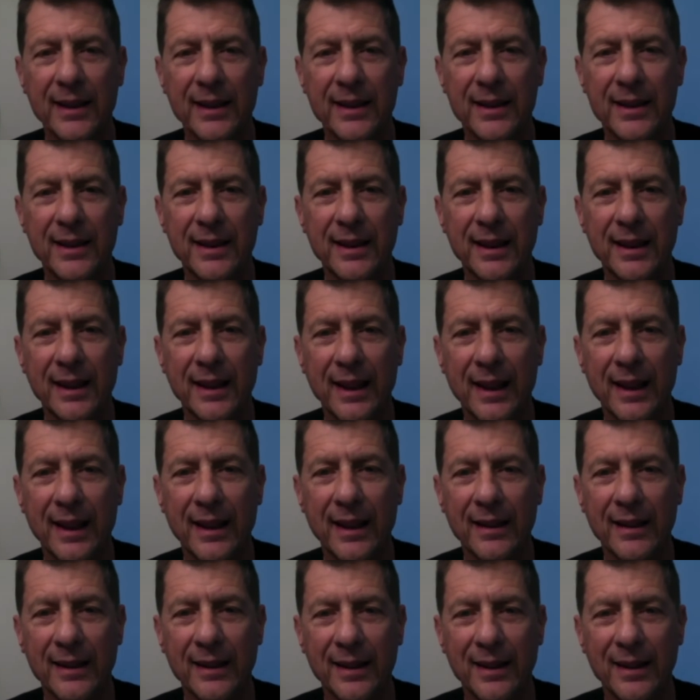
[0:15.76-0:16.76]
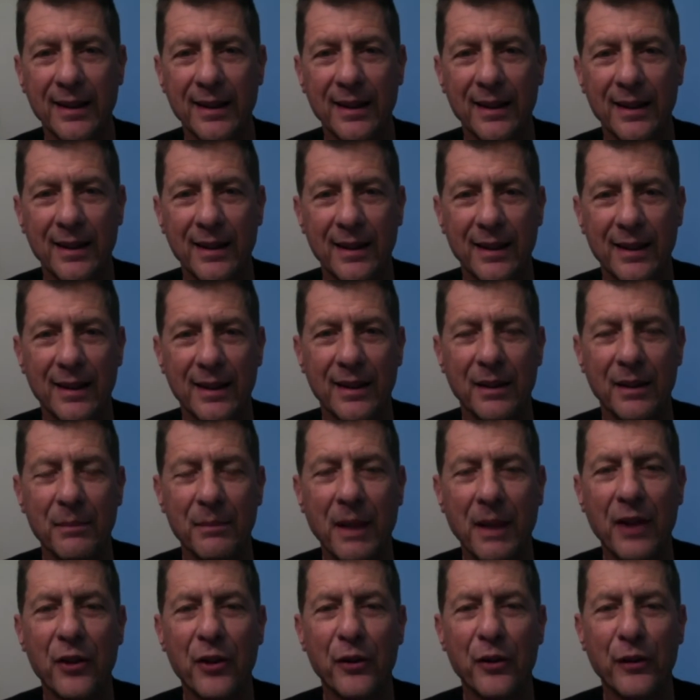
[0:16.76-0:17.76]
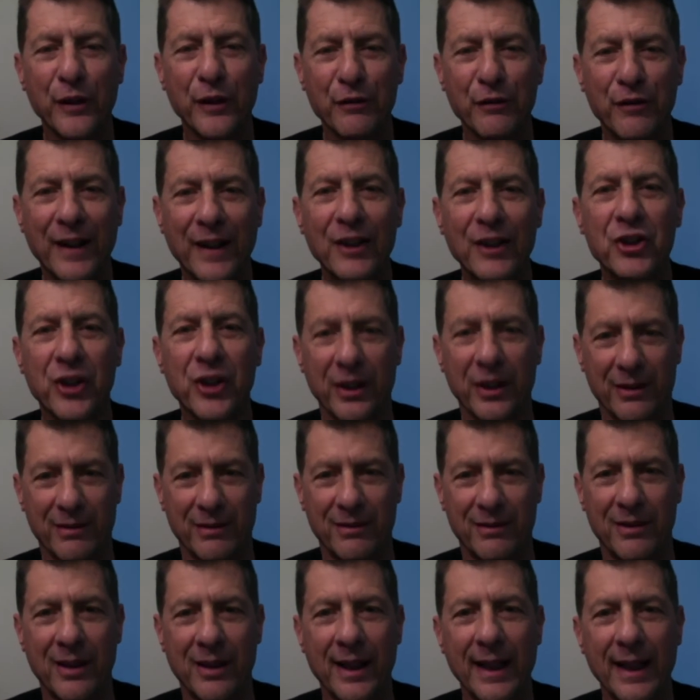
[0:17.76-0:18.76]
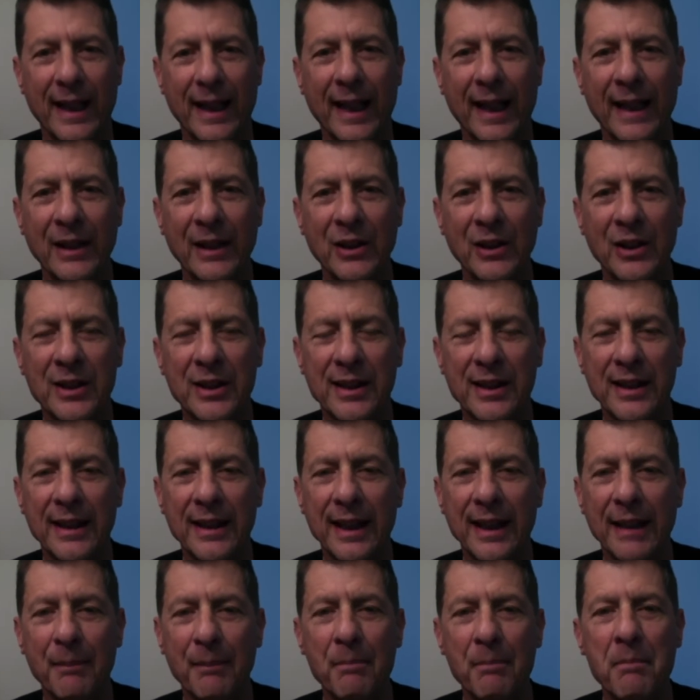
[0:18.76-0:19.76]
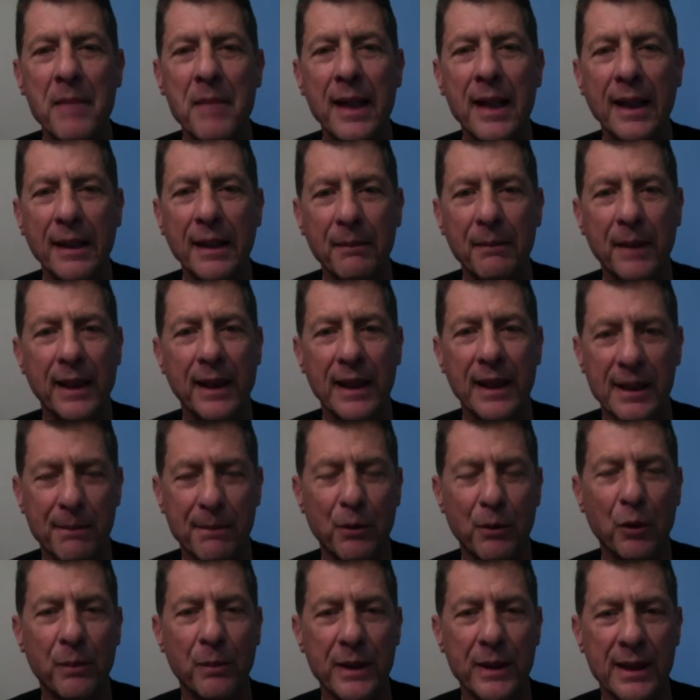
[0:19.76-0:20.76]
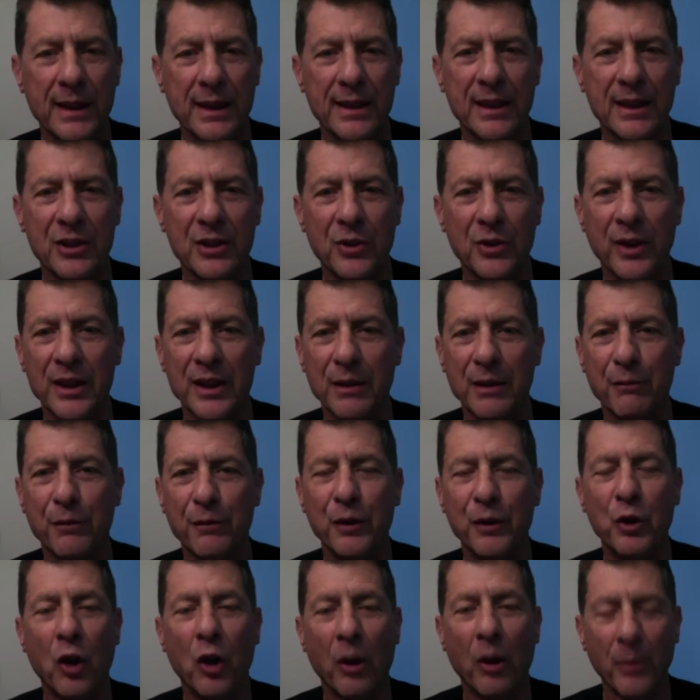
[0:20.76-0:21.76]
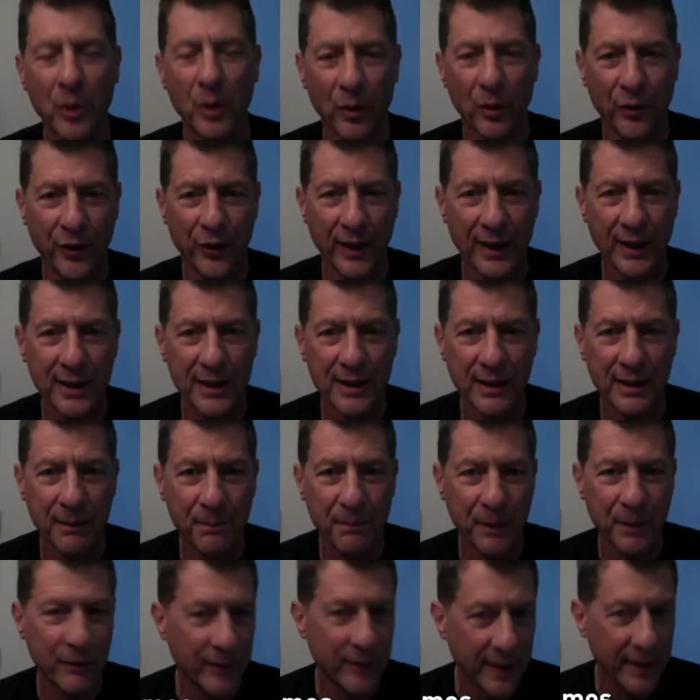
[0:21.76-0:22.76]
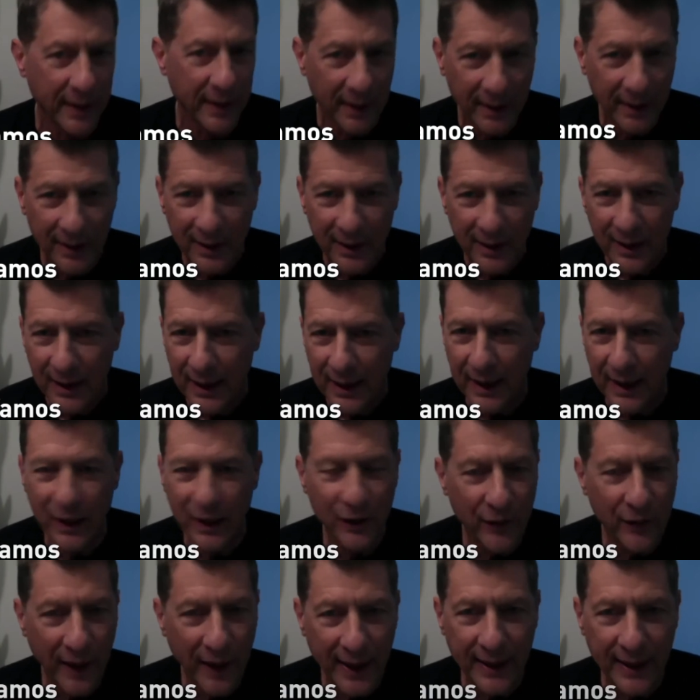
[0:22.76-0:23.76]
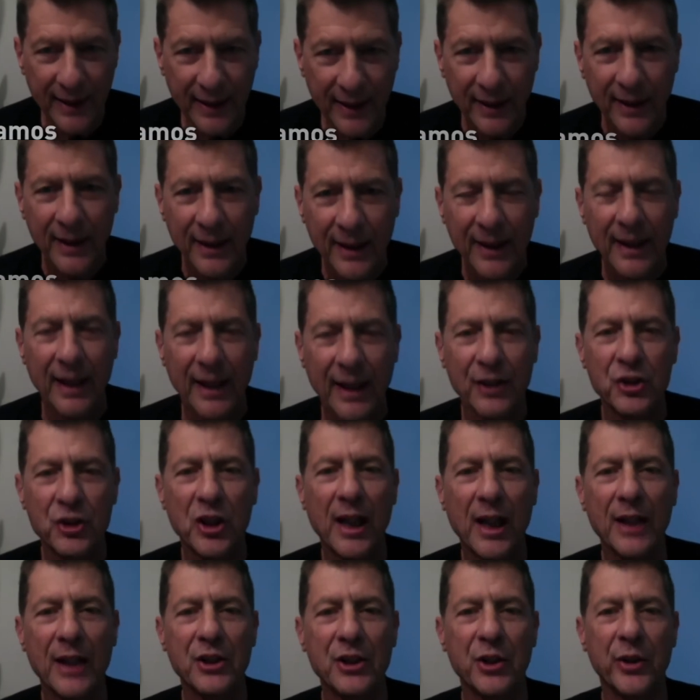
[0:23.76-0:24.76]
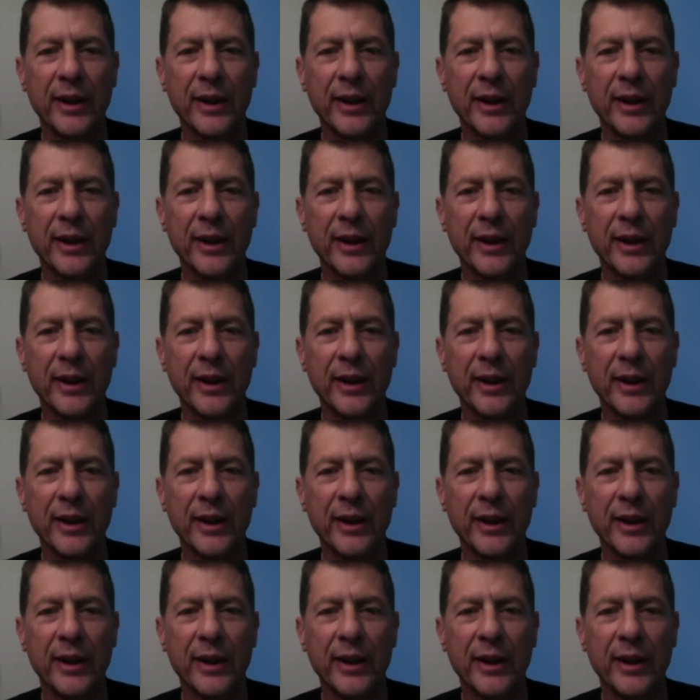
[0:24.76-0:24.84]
is the mother of invention, right? And you're seeing many, many small businesses doing some phenomenal things to pivot, innovate, and change the